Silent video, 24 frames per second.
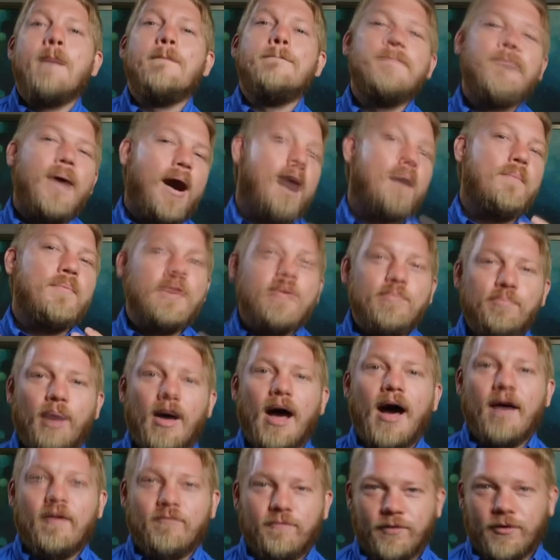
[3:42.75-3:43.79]
mom and
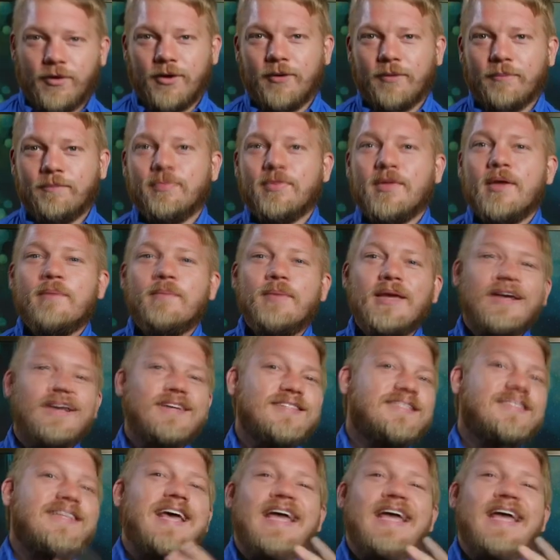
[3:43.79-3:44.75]
pop firm because